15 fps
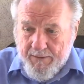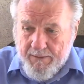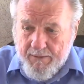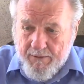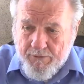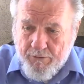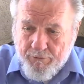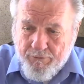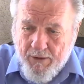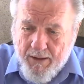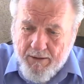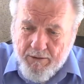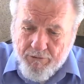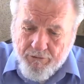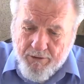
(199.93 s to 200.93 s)
the
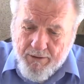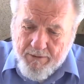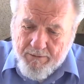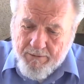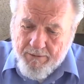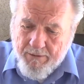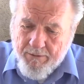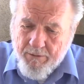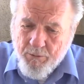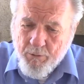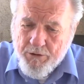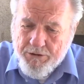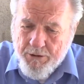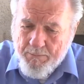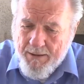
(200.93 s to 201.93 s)
files here,
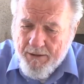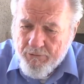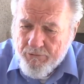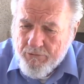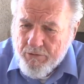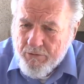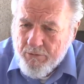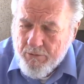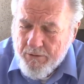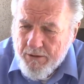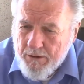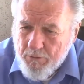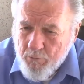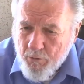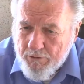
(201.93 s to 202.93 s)
which amount to,
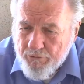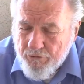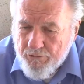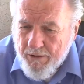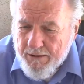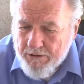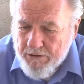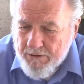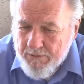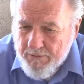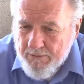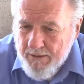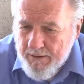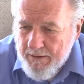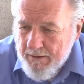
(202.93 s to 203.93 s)
in one
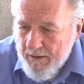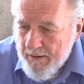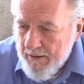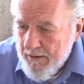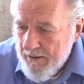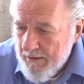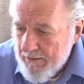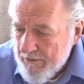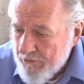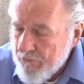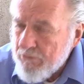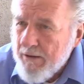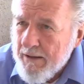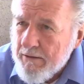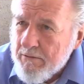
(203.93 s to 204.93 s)
section, a
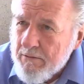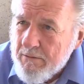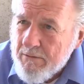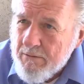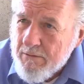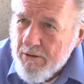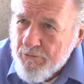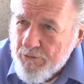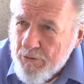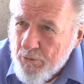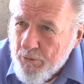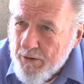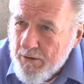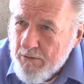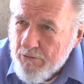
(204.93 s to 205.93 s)
threat, if you
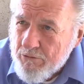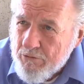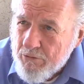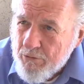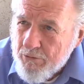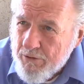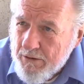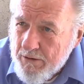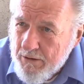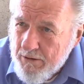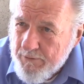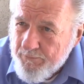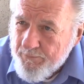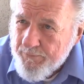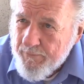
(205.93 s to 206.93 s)
will, to
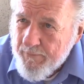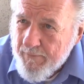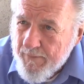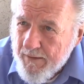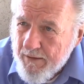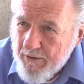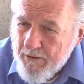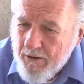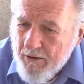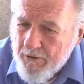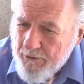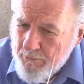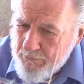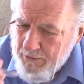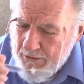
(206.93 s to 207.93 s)

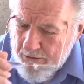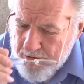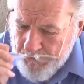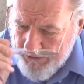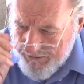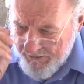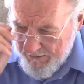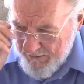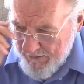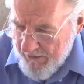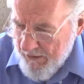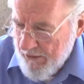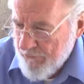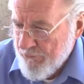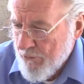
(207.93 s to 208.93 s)
the British
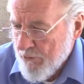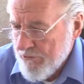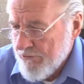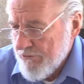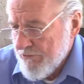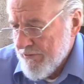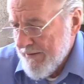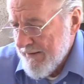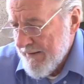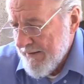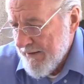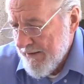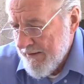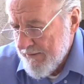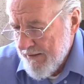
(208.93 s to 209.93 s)
forces, and
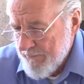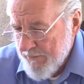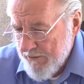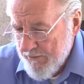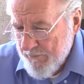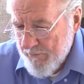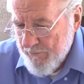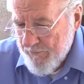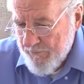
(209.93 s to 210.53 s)
let me